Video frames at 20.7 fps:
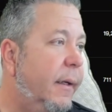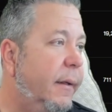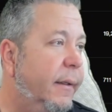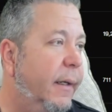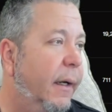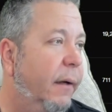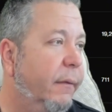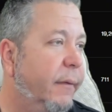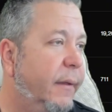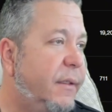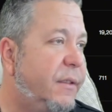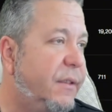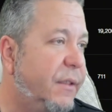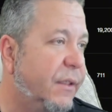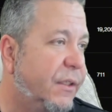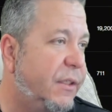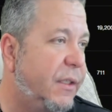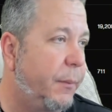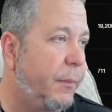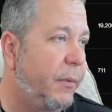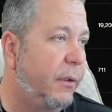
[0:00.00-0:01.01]
Now, this is a
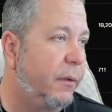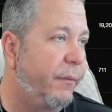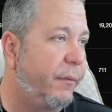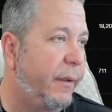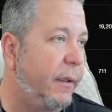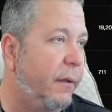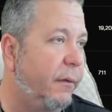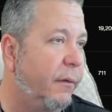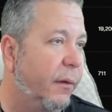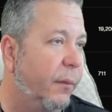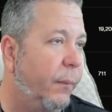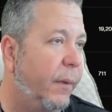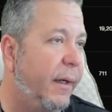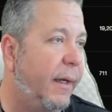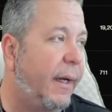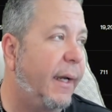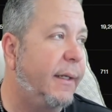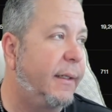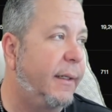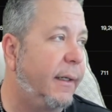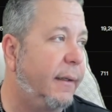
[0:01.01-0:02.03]
similar video to the one
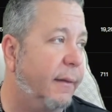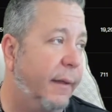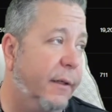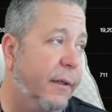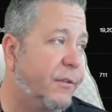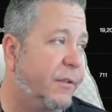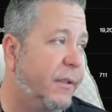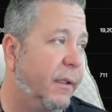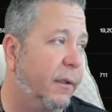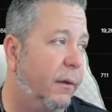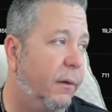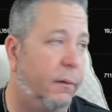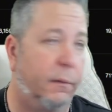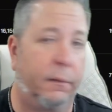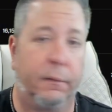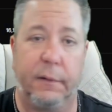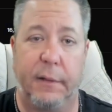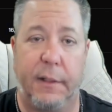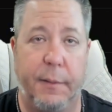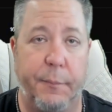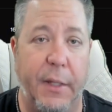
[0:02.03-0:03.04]
I did. Theirs did a
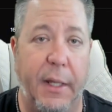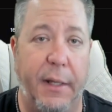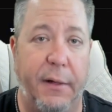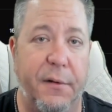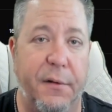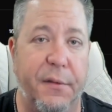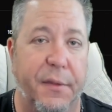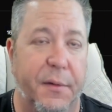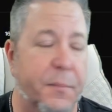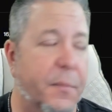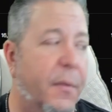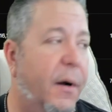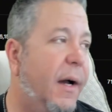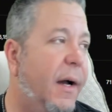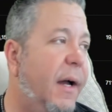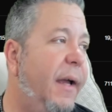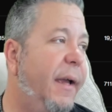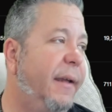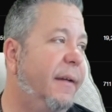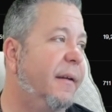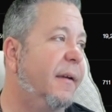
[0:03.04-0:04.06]
whole lot better than
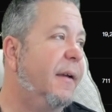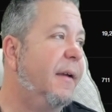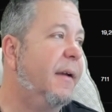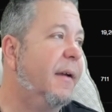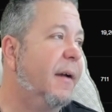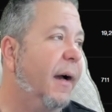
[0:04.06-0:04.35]
mine.